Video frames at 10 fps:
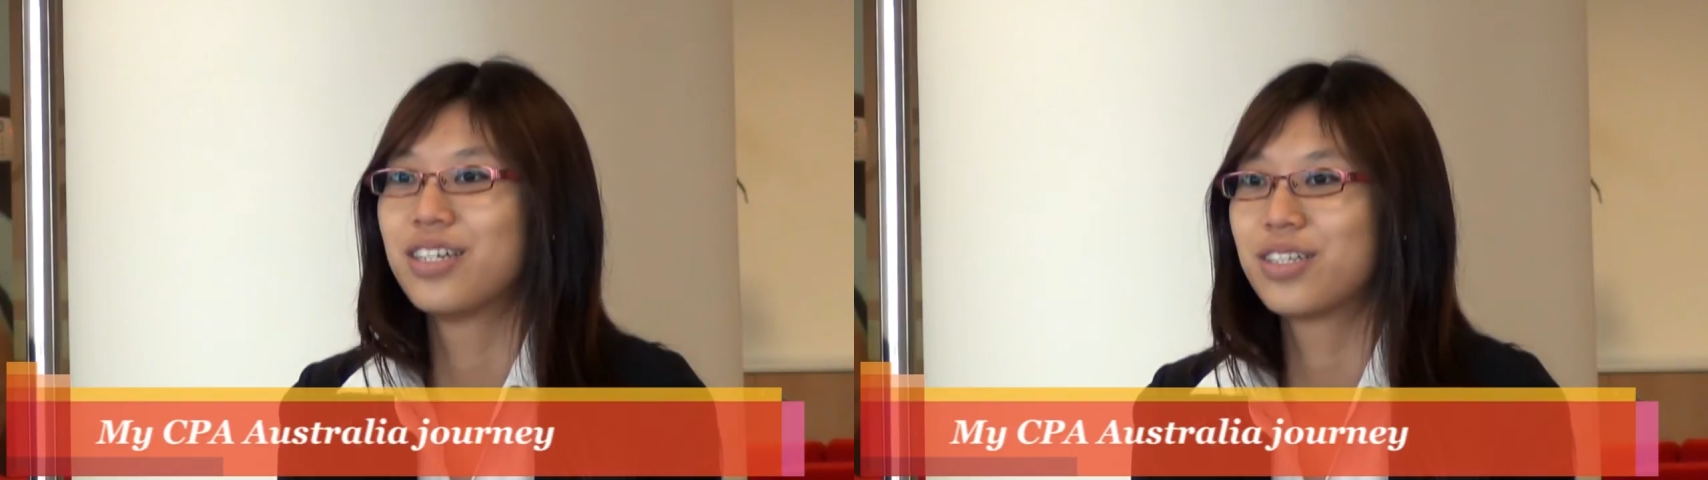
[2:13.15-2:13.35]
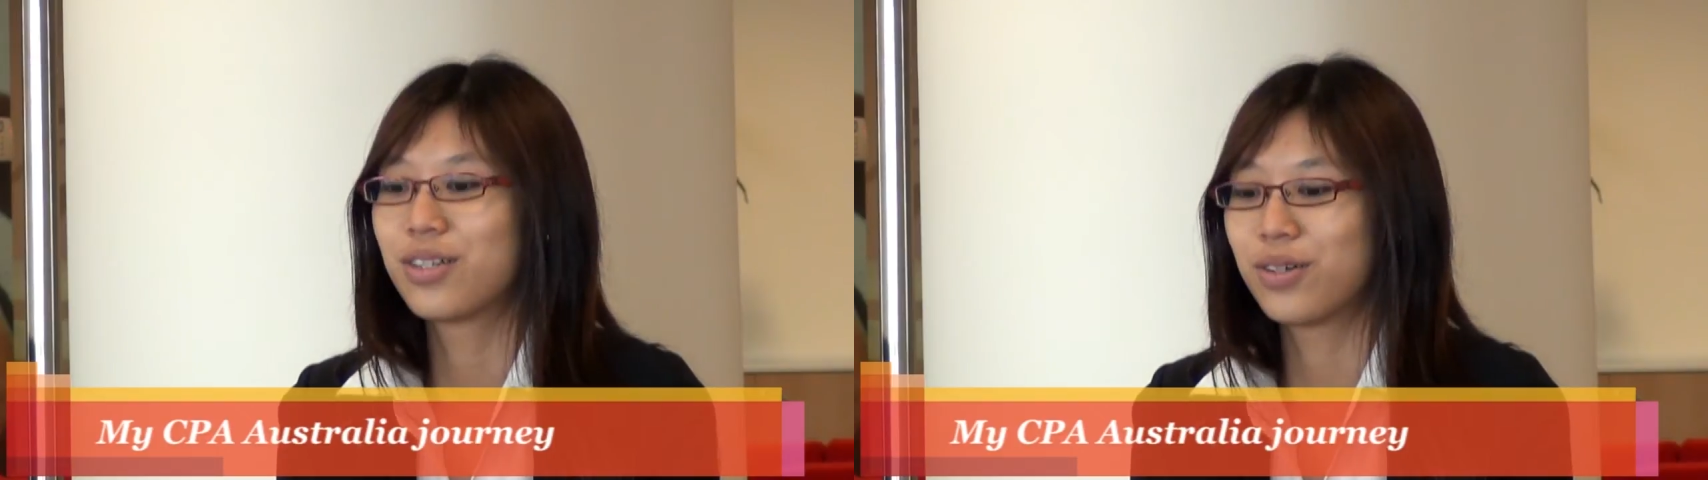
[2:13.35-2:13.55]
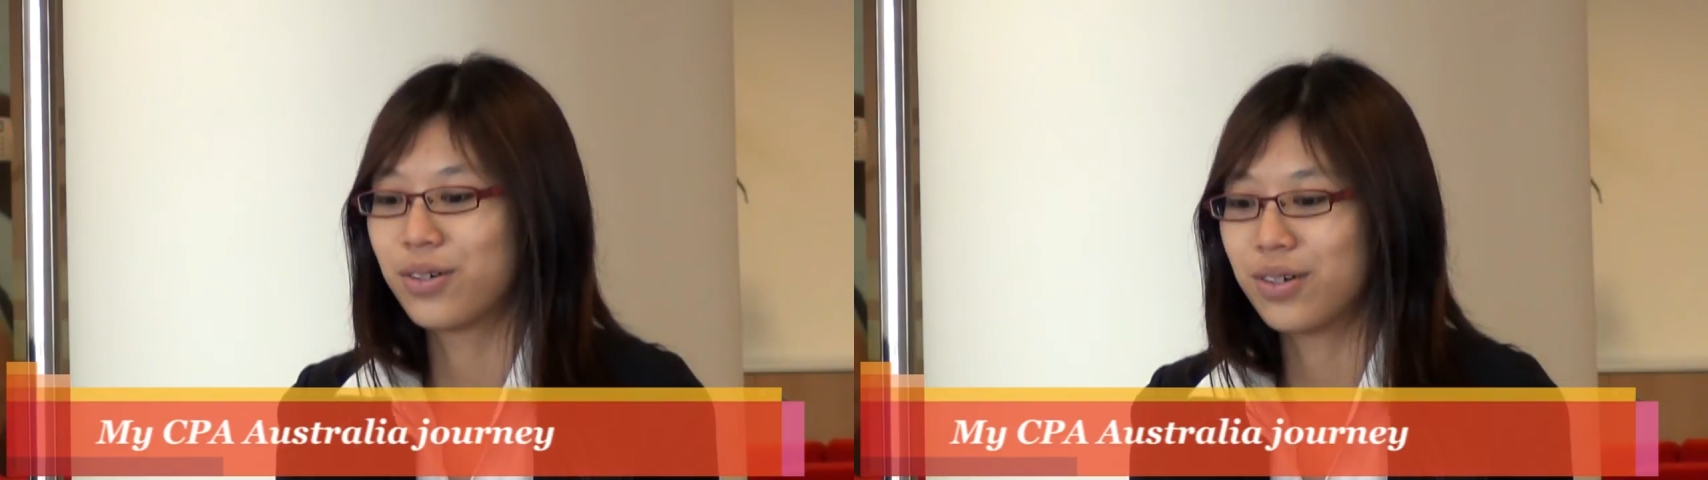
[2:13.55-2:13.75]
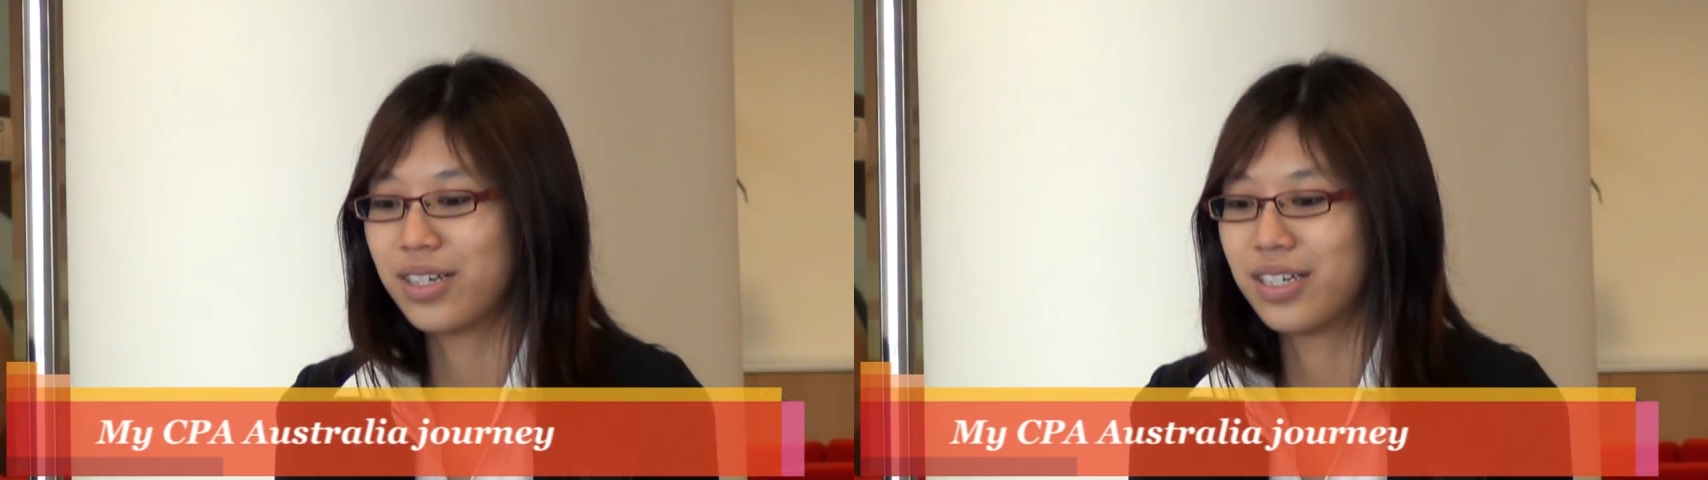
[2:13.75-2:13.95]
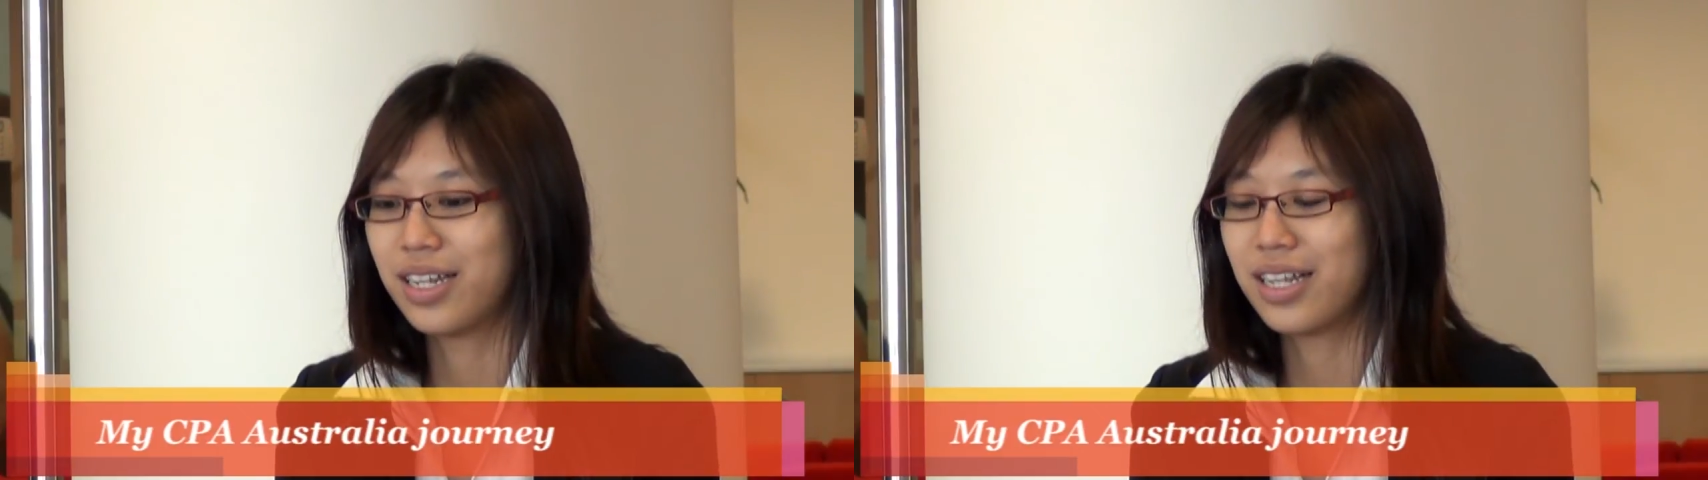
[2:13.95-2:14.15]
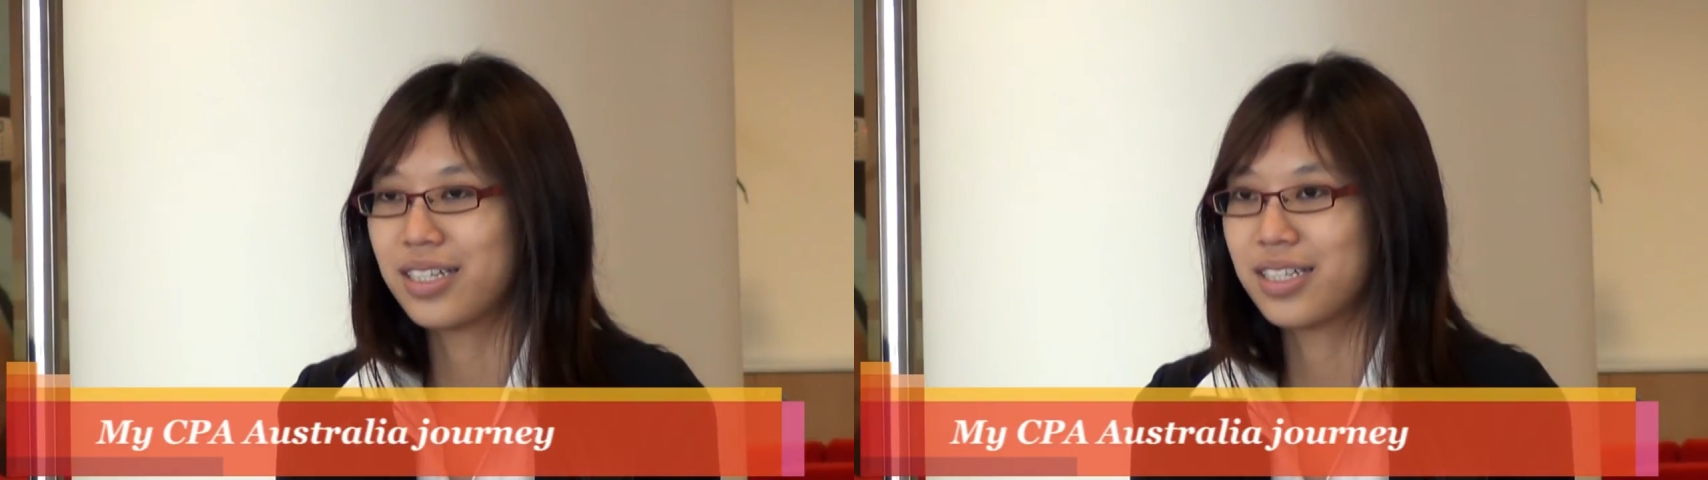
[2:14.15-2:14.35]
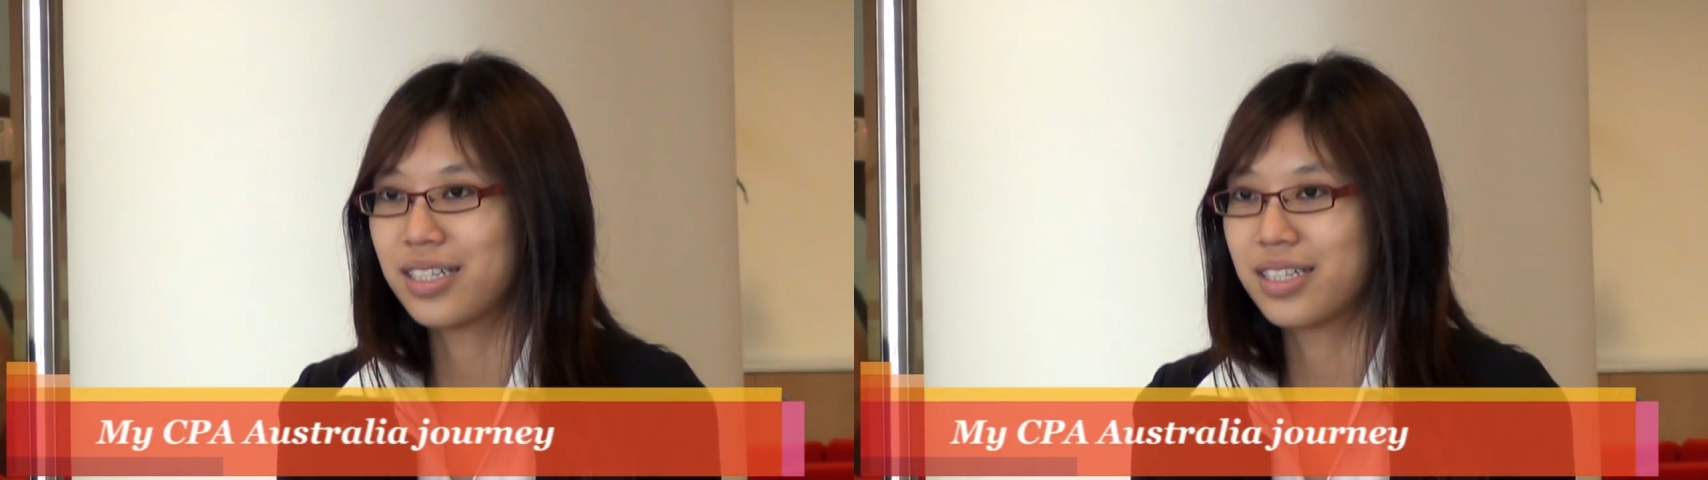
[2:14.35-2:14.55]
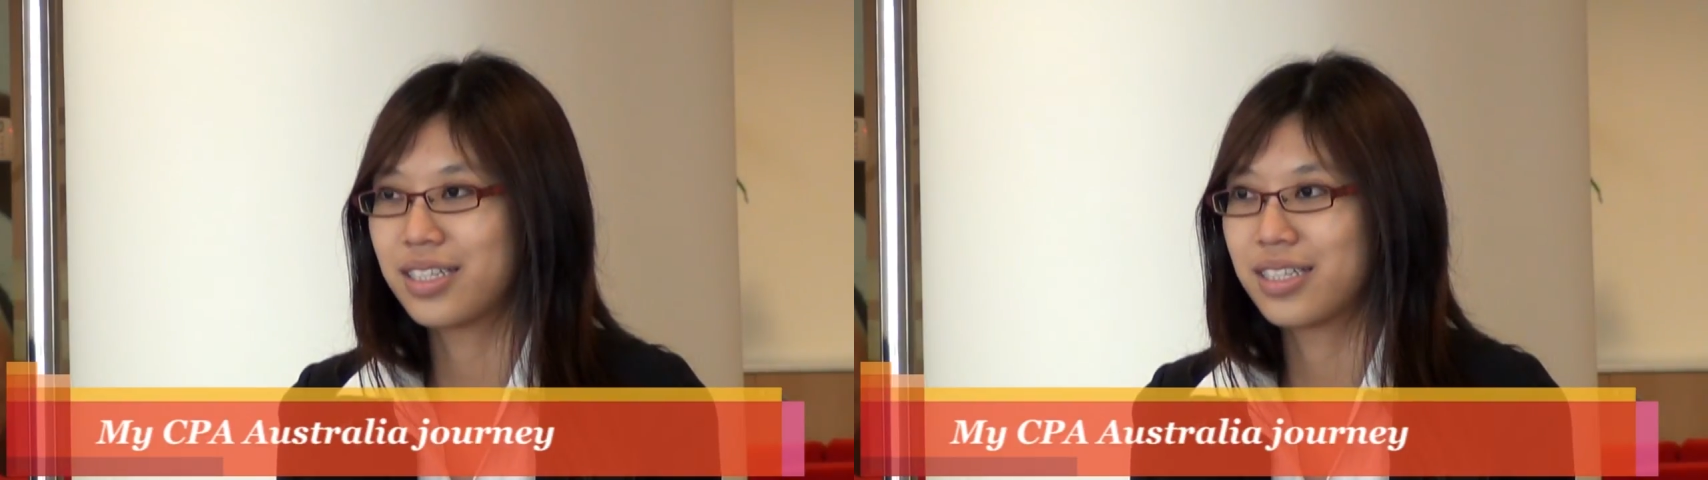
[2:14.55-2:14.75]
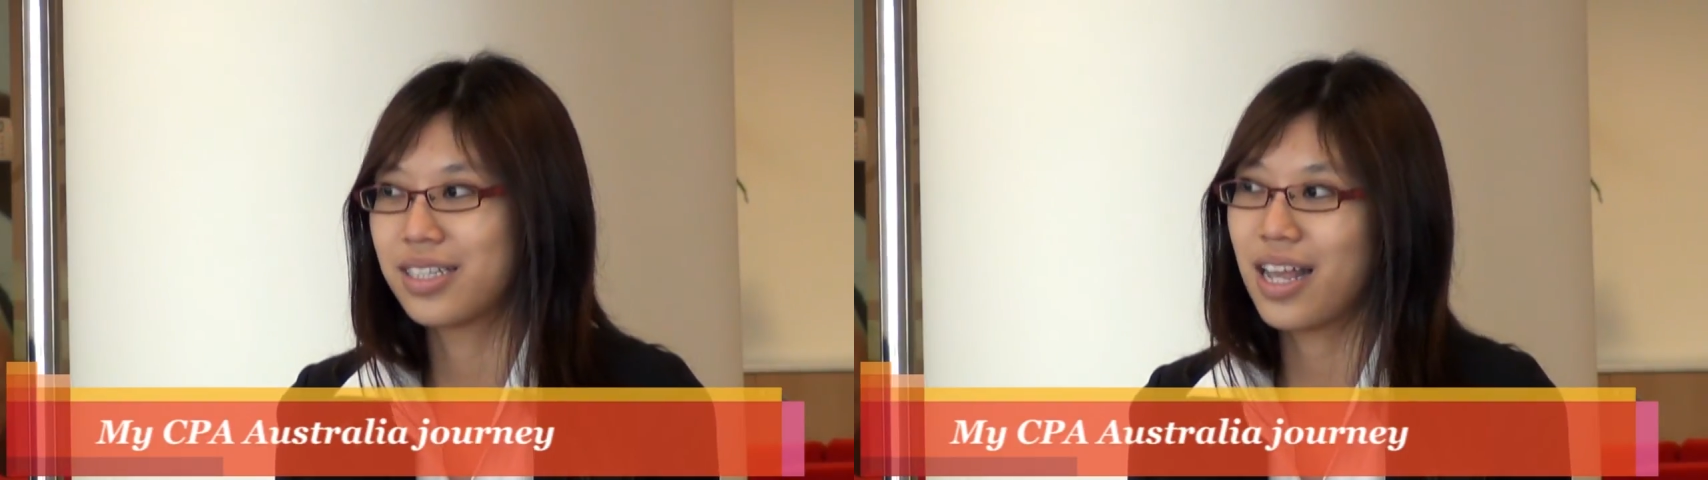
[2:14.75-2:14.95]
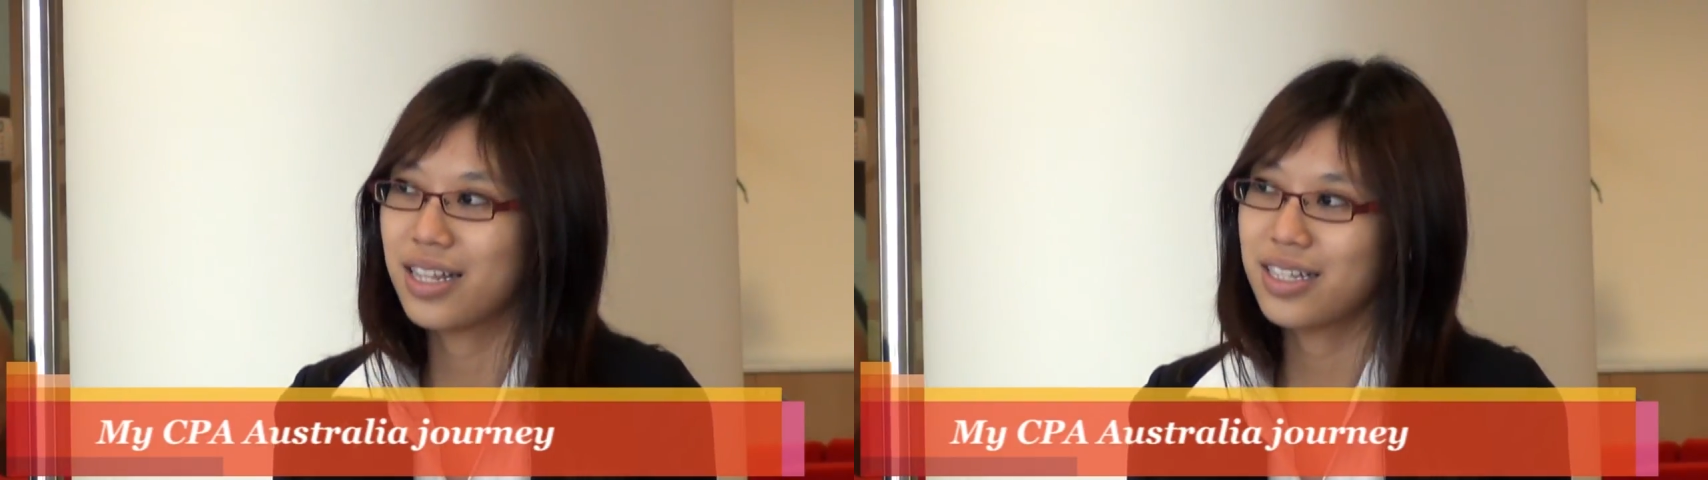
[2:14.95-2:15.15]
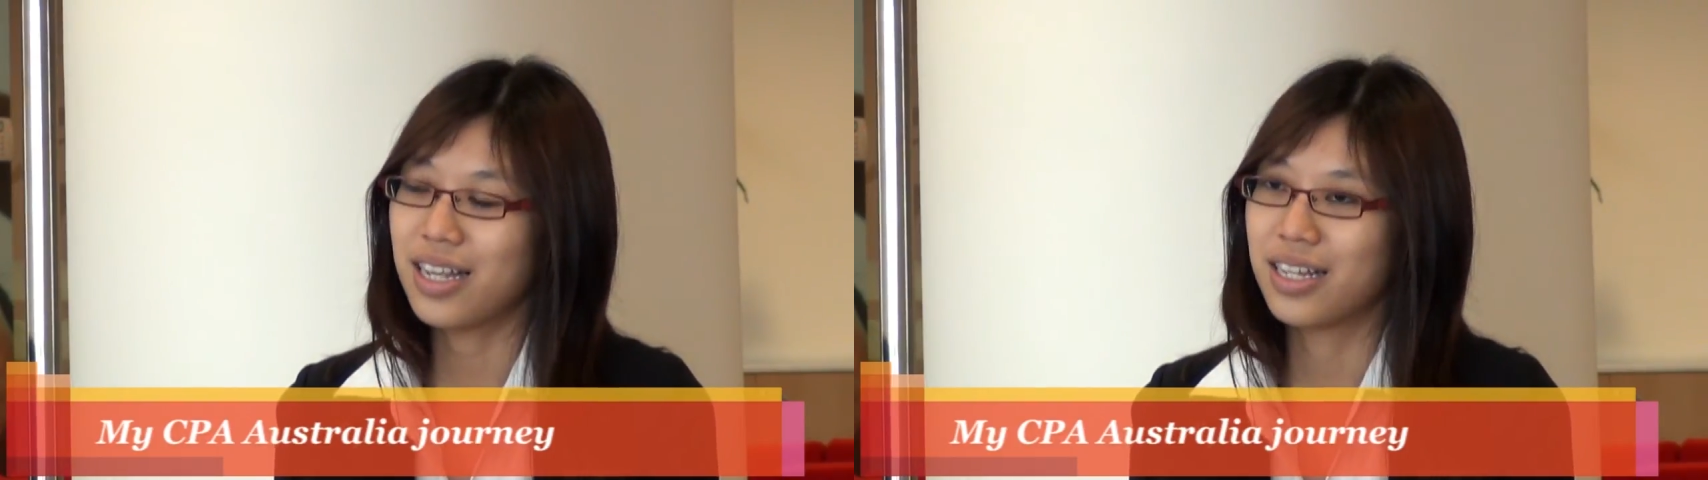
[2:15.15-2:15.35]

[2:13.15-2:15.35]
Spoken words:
So in that sense,